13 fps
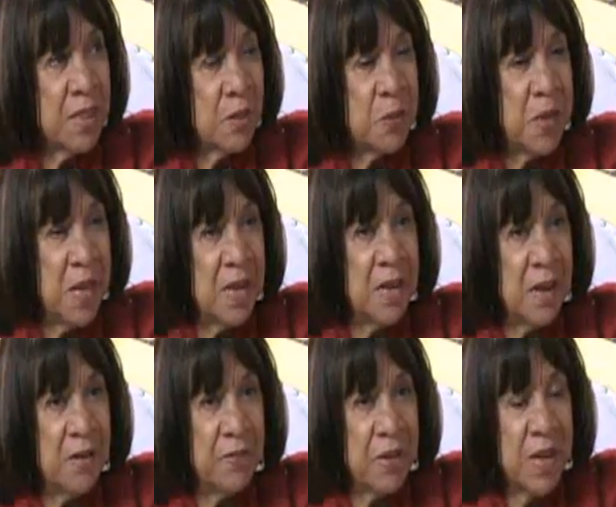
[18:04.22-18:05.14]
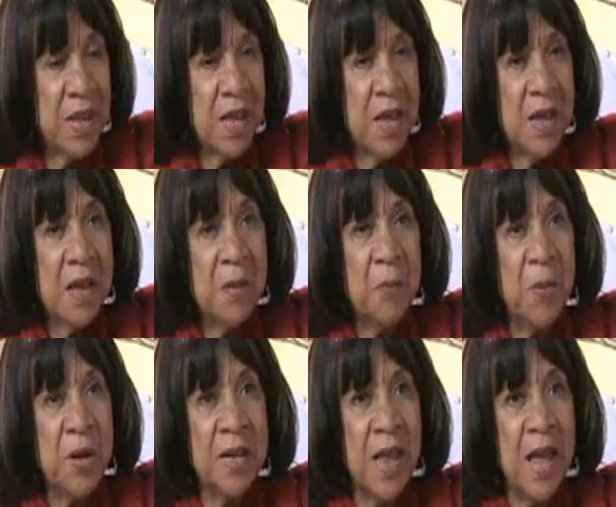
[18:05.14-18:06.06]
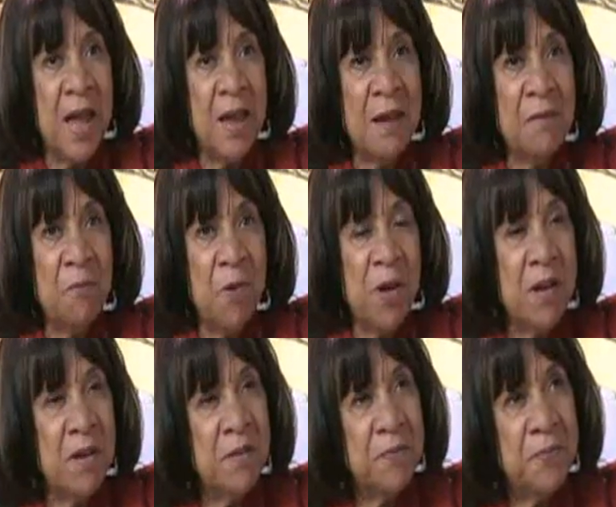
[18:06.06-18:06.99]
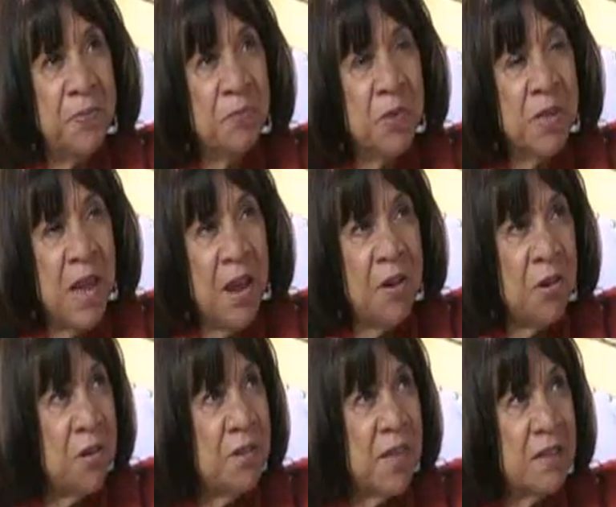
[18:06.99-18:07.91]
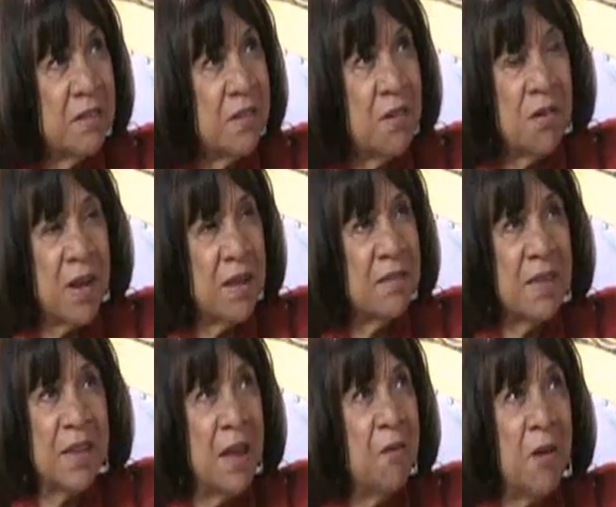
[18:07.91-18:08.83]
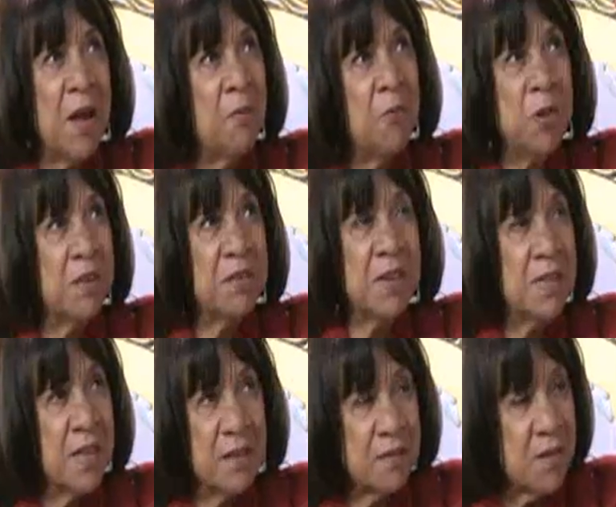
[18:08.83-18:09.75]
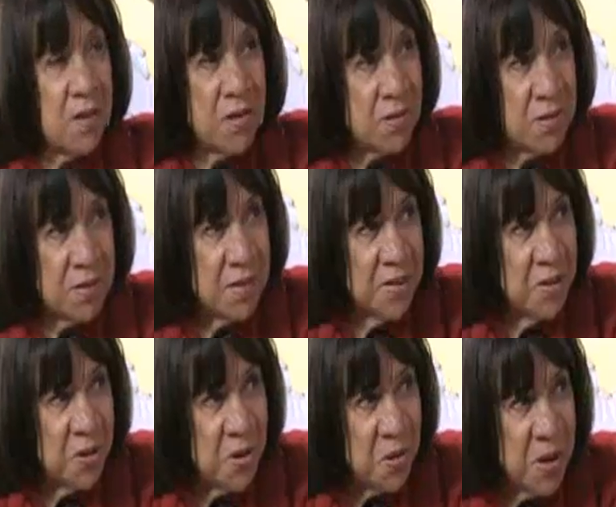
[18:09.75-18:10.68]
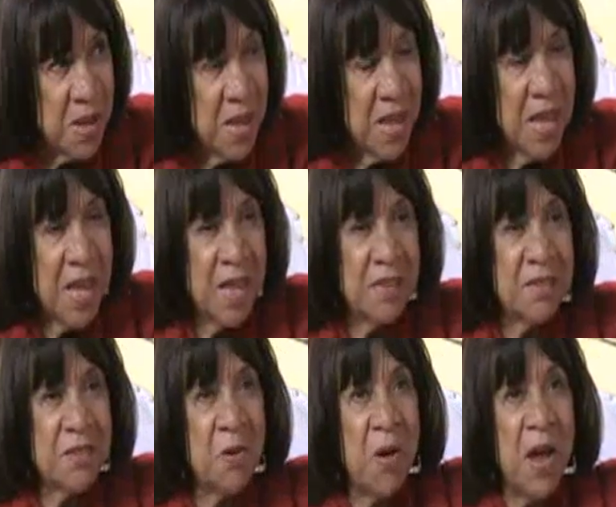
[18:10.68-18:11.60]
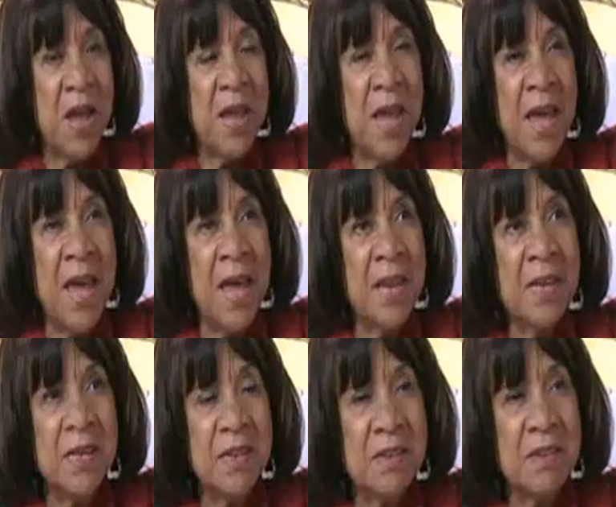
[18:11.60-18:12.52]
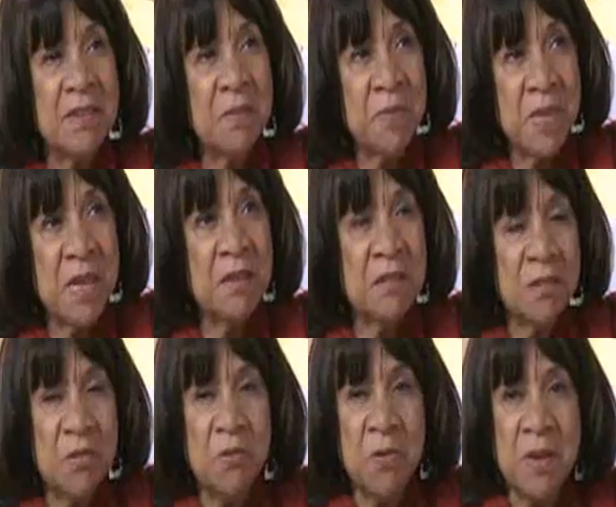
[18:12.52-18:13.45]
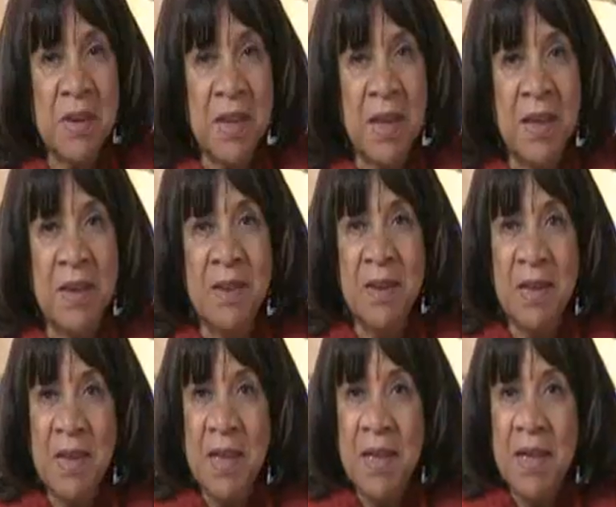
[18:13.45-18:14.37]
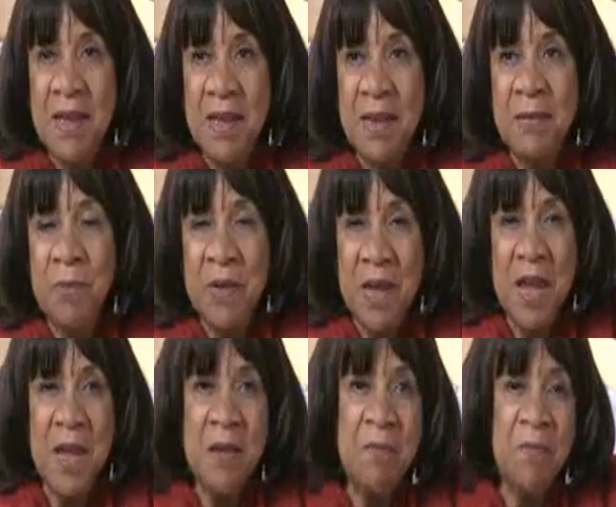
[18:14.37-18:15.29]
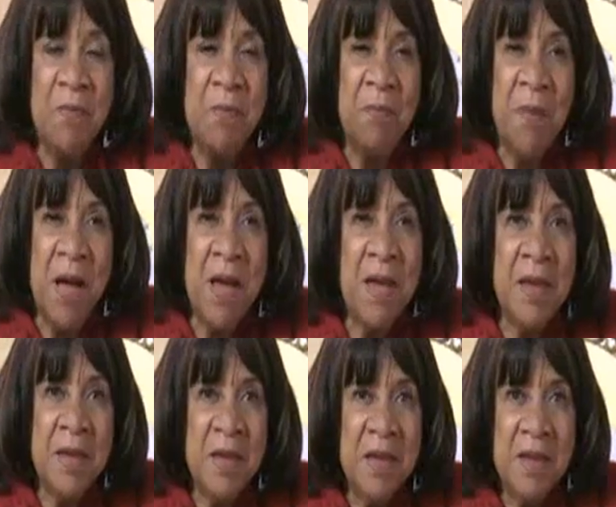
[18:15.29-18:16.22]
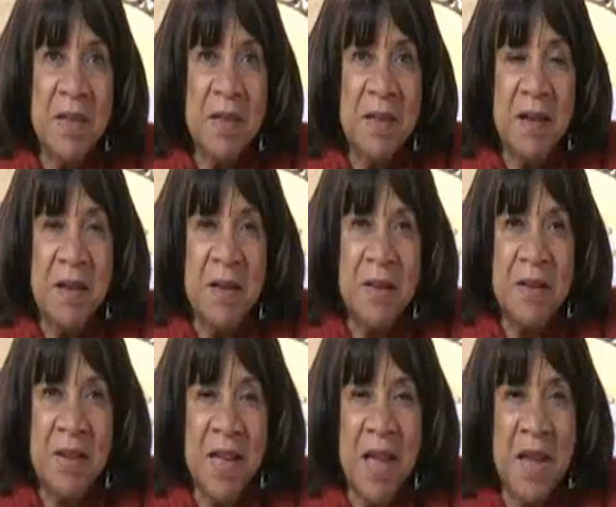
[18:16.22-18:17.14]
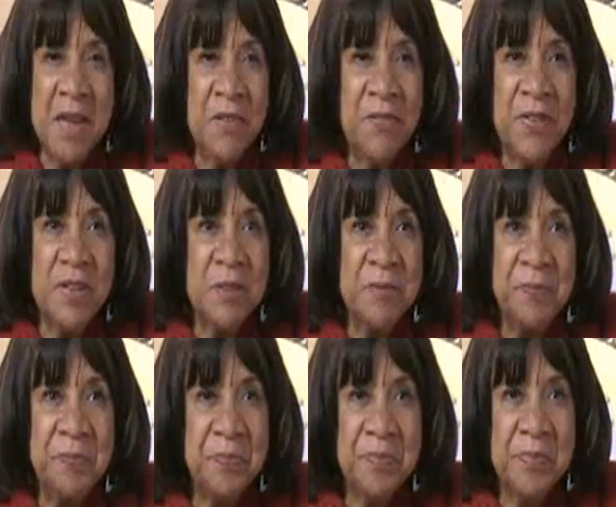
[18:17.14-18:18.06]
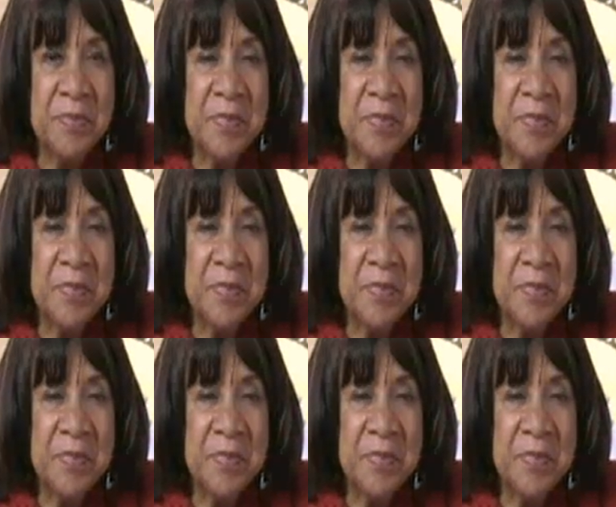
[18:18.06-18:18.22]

right. at the beginning of it. But I, uh, when I heard that song, I said, I, I want to sing that song. There you go. You know? There you go. And so I added some things to it and it became my uh, kind of a